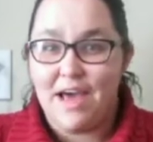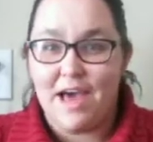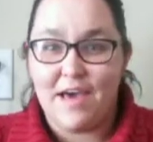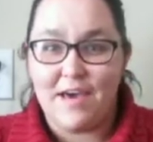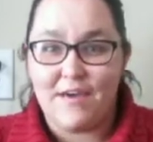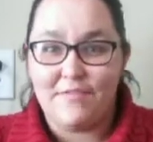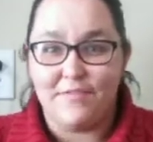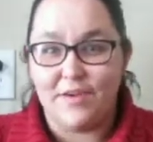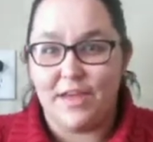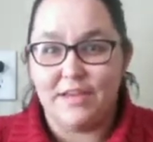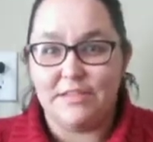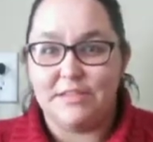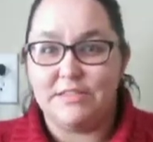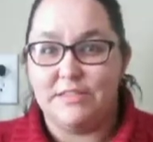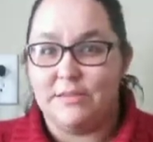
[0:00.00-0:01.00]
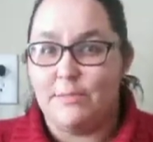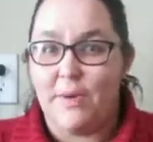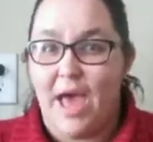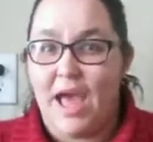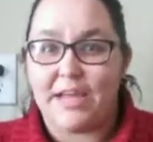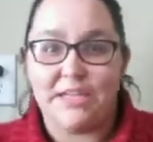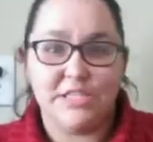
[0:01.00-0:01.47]
of the
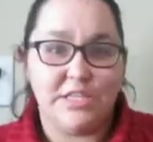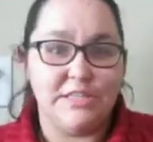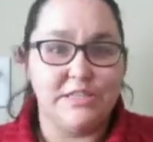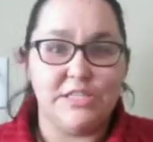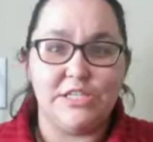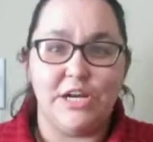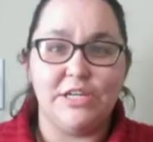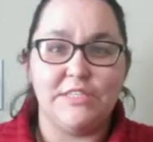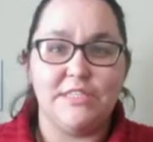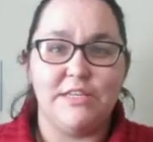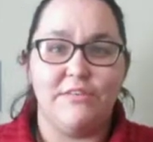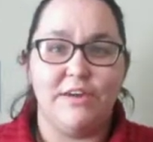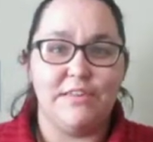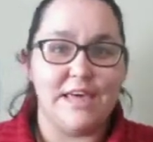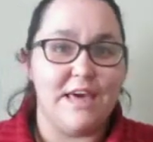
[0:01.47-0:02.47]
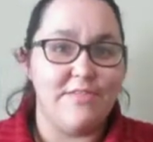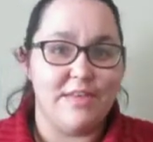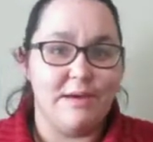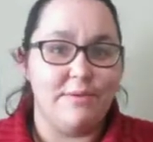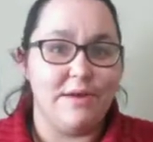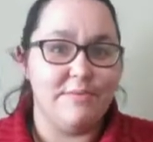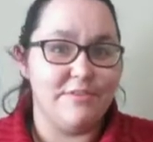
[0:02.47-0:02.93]
packaging, the shirts and stuff like that.
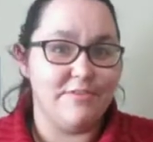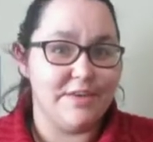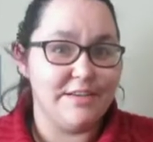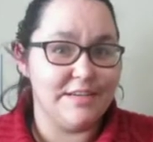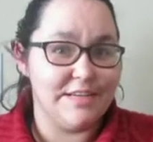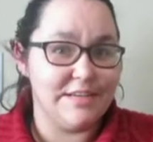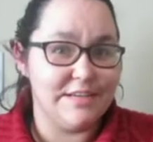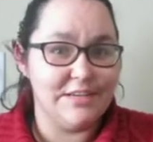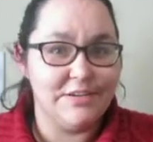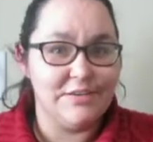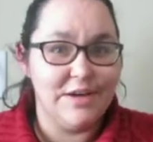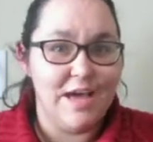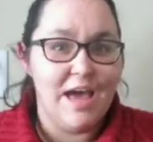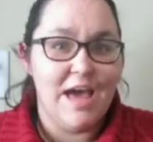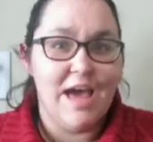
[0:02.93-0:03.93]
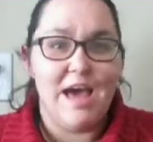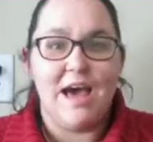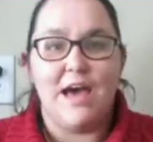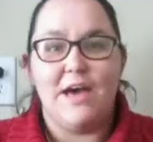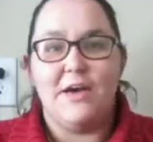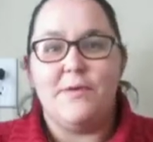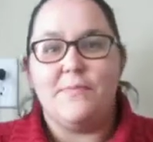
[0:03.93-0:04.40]
That might be fun to do.
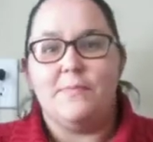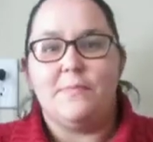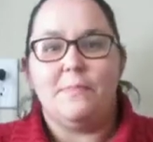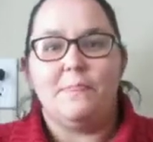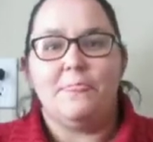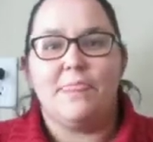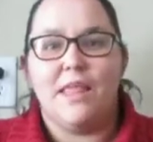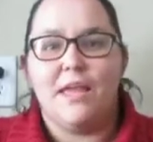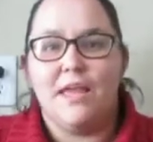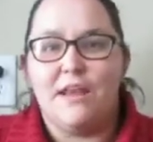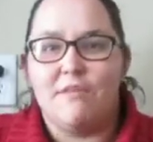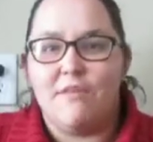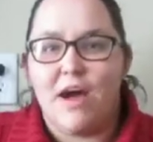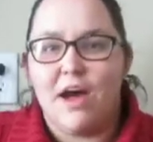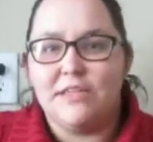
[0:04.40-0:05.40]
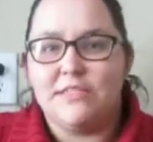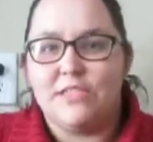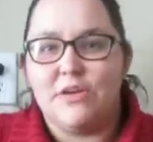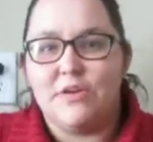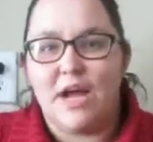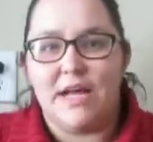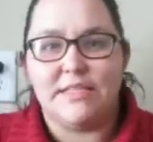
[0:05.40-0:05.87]
And I've
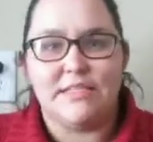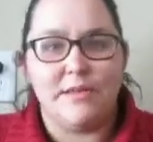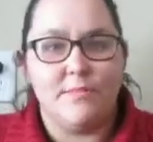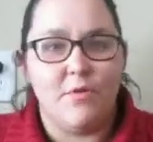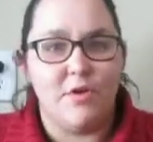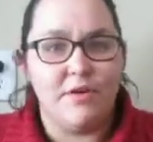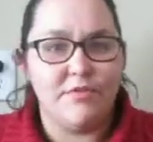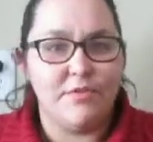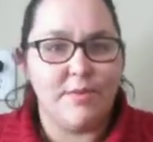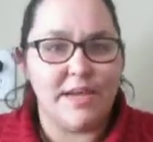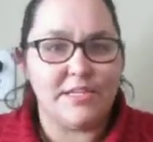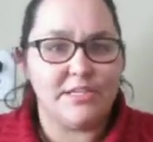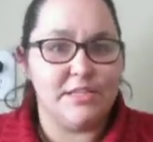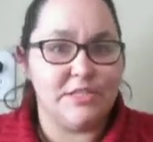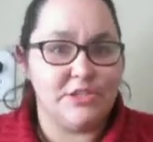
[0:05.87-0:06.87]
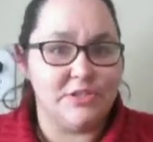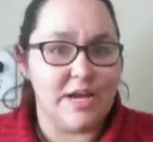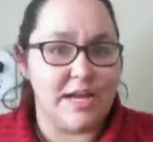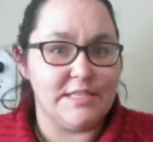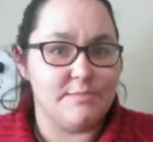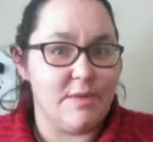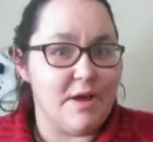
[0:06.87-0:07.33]
also got some more information that you
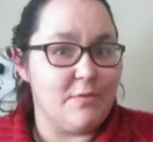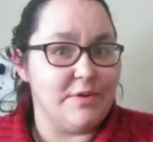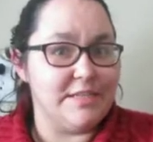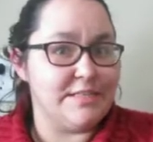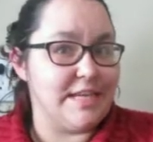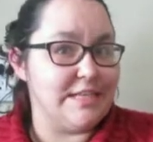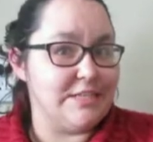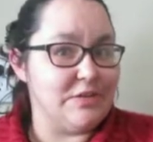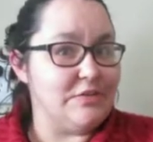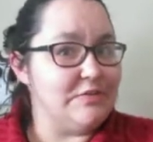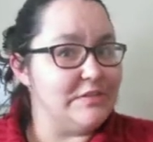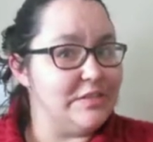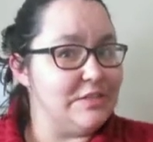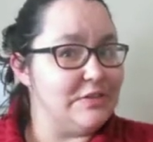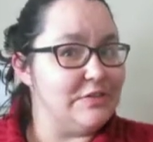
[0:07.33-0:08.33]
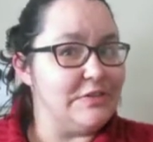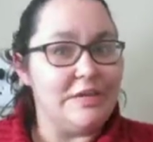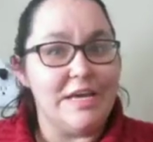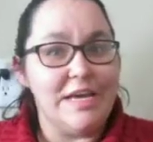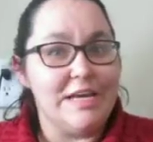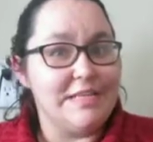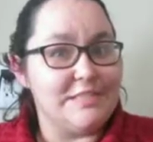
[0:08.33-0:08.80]
guys might want to stay tuned to.
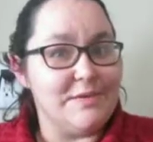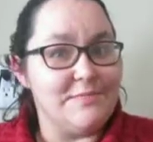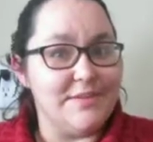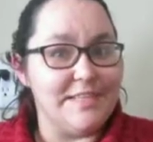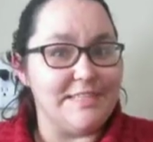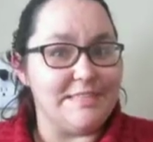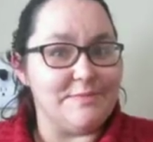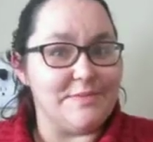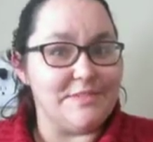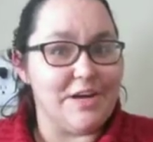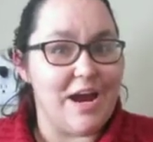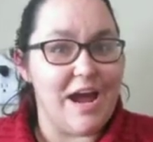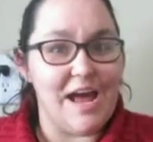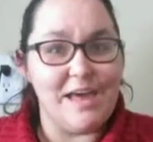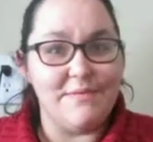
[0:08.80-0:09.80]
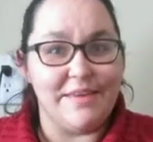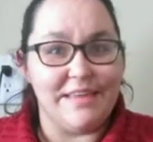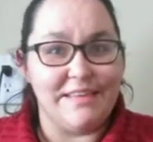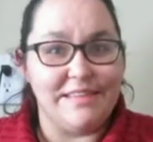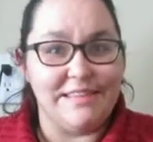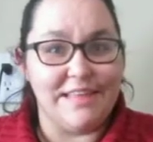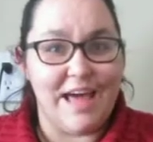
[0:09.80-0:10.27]
So please subscribe
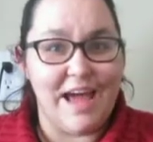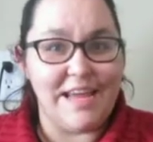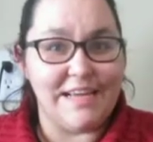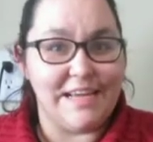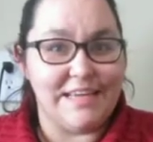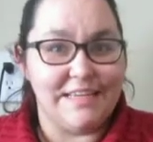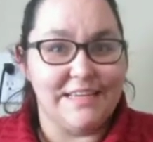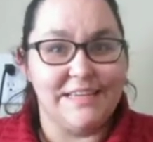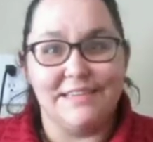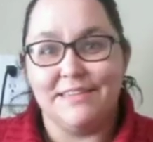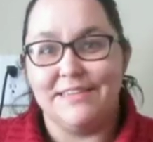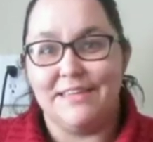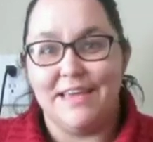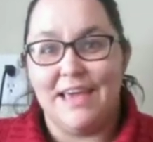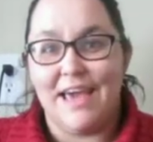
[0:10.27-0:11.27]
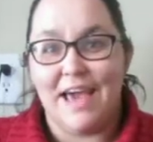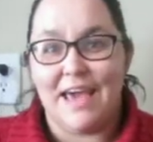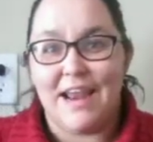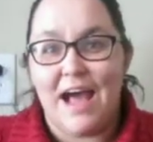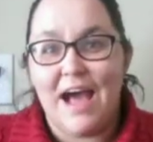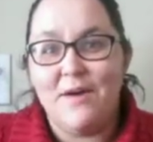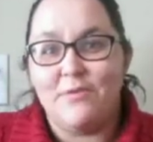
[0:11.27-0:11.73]
and like. And
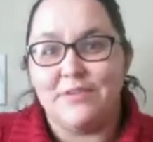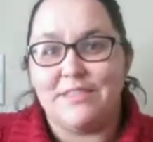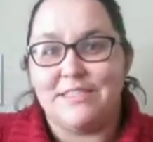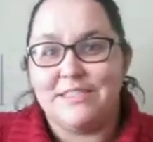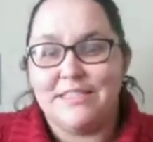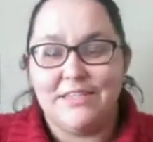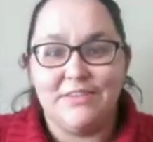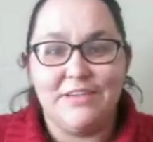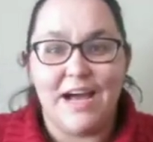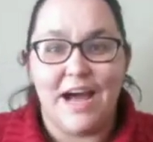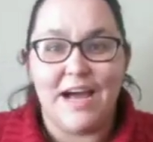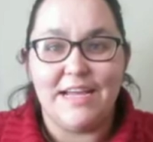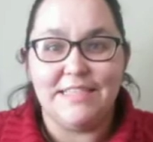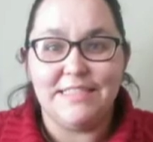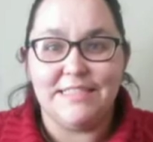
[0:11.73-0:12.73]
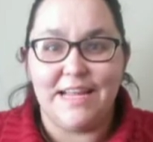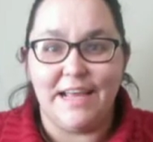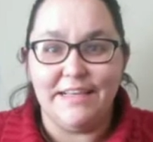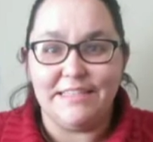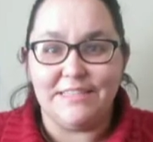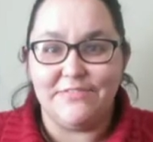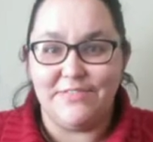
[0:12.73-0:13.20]
I will see you guys
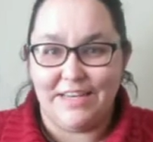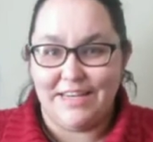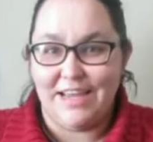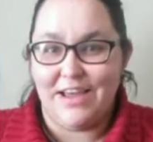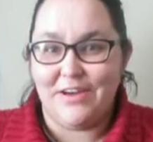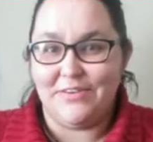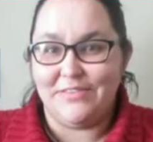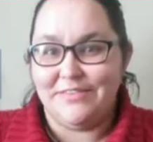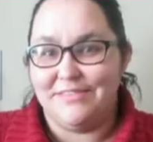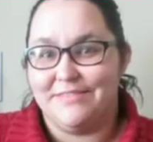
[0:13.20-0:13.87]
next video.